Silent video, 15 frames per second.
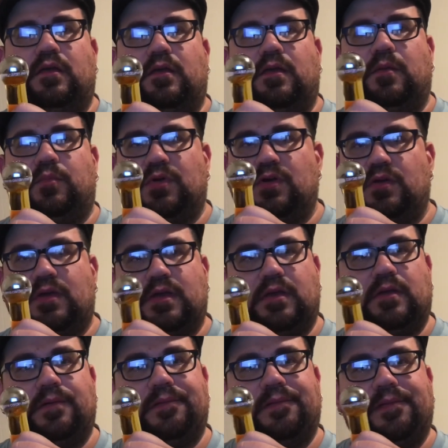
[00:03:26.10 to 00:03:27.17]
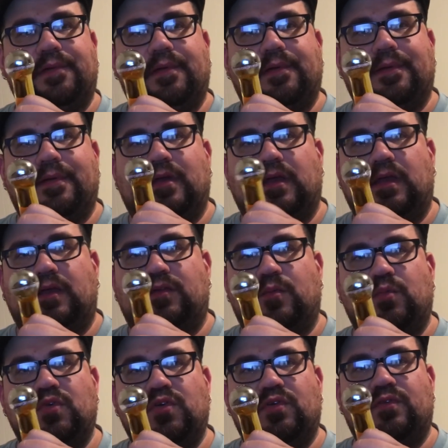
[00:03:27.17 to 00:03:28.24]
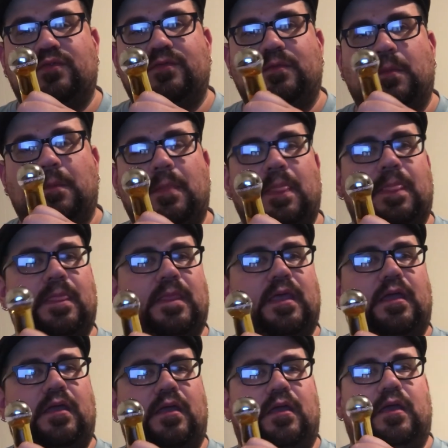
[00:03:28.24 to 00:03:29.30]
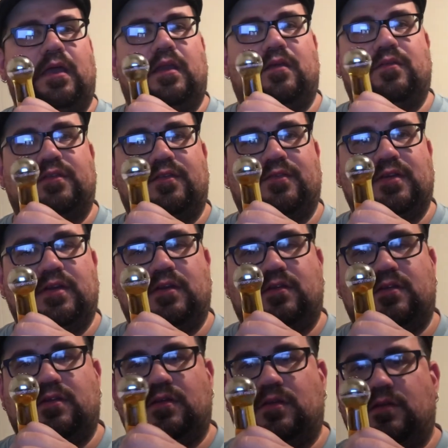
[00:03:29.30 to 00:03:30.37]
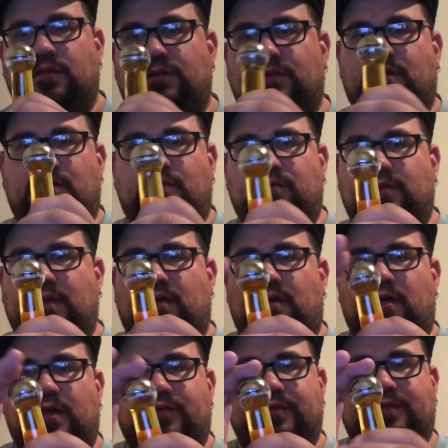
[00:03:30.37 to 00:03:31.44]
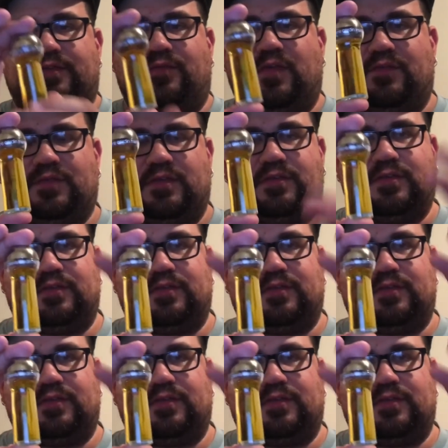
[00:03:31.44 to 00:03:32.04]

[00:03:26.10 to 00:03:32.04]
it broke in the move, and it was the vintage. So, no, I was left as